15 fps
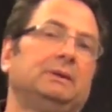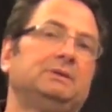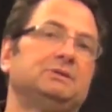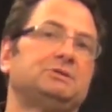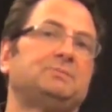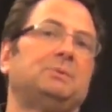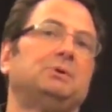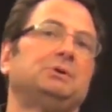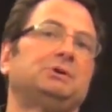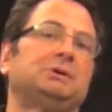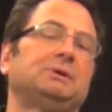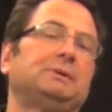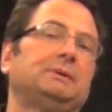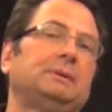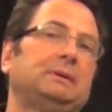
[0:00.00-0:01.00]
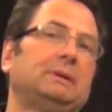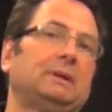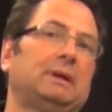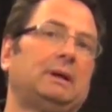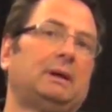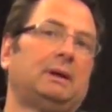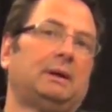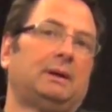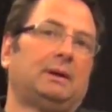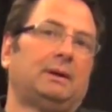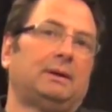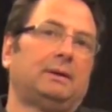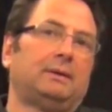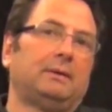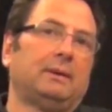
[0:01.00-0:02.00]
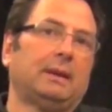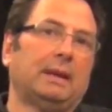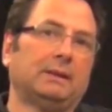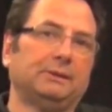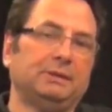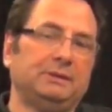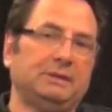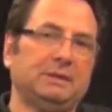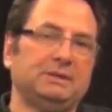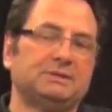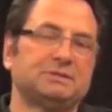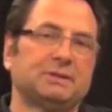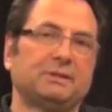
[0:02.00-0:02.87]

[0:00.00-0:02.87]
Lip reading: dispersion LEDs.